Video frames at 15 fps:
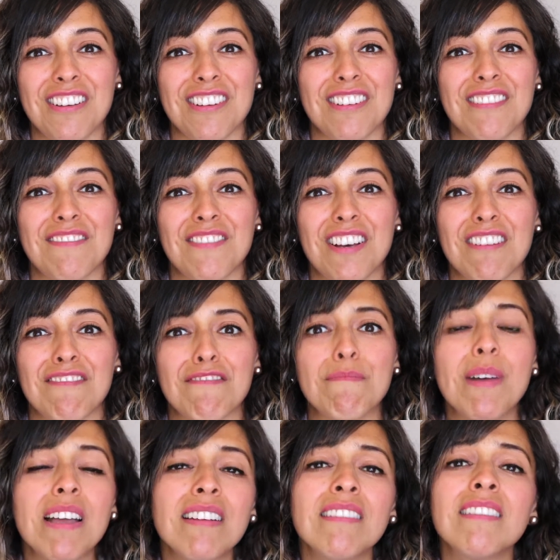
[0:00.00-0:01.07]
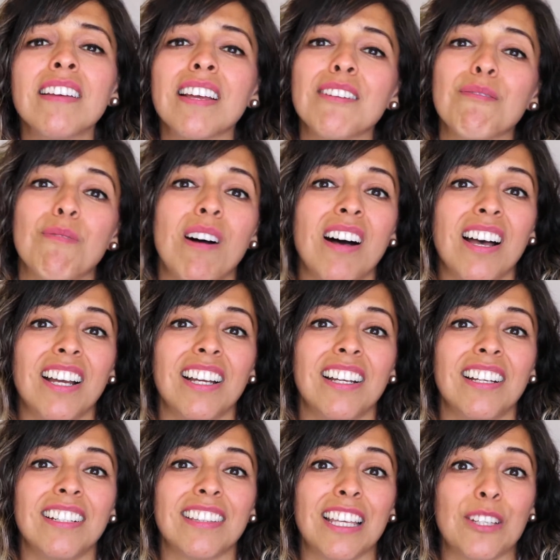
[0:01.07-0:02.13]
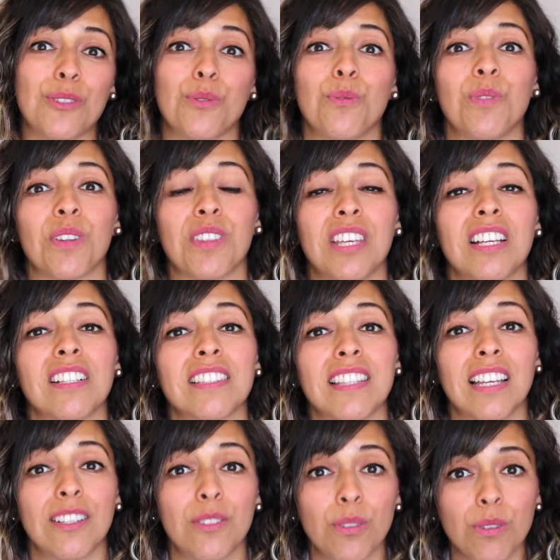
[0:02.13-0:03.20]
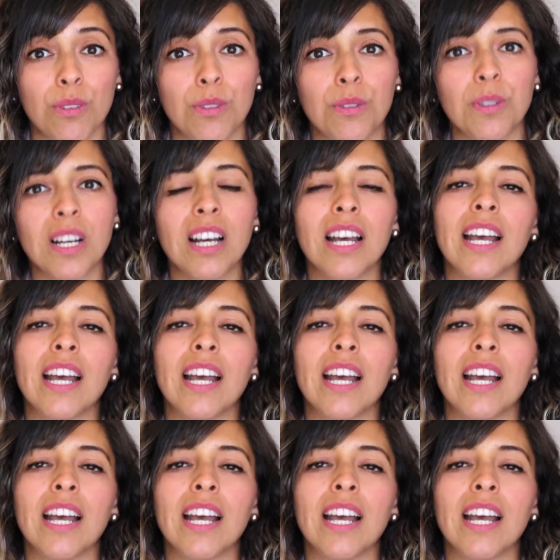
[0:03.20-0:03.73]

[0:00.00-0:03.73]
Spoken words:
of men and why they do the things they do,